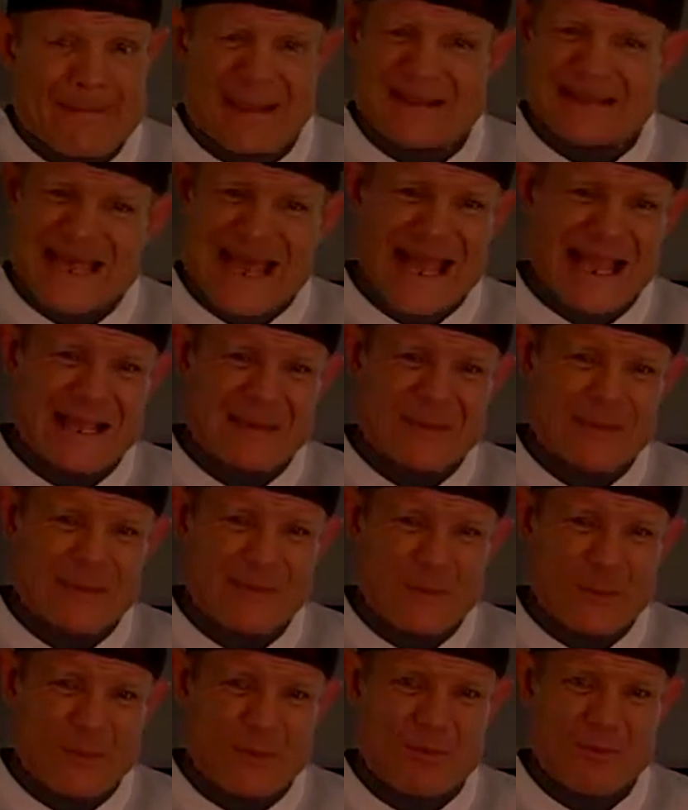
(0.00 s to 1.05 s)
attack them
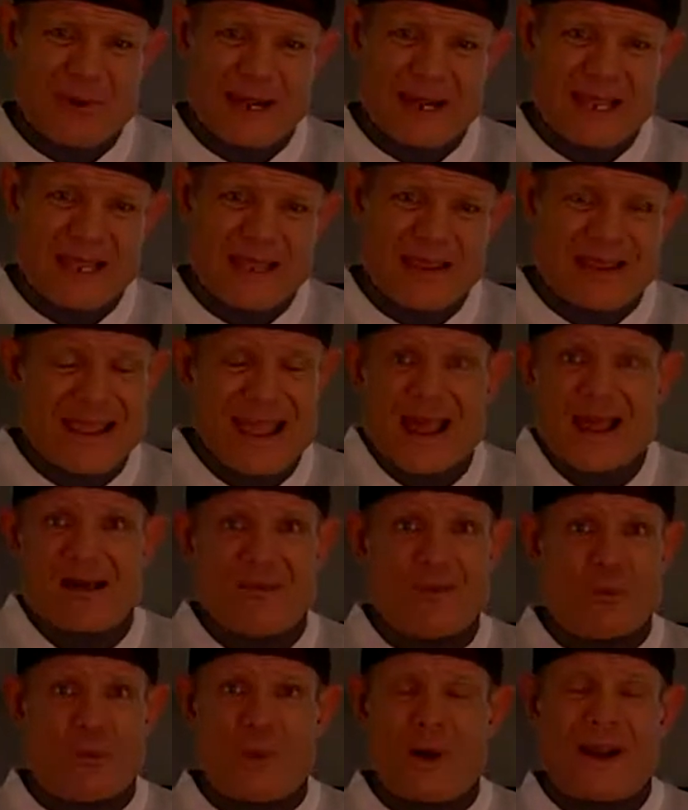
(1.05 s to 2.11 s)
with money. Yeah,
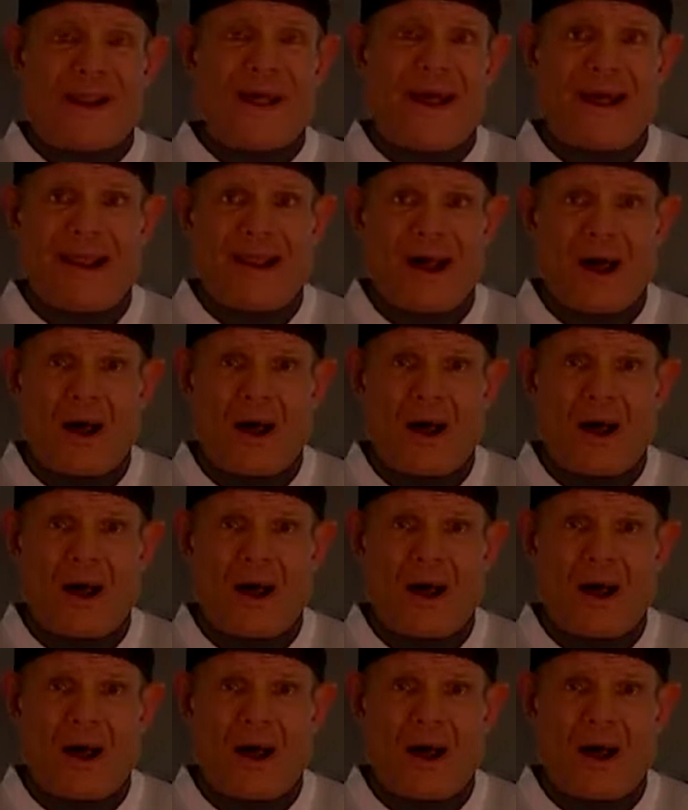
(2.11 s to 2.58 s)
why not?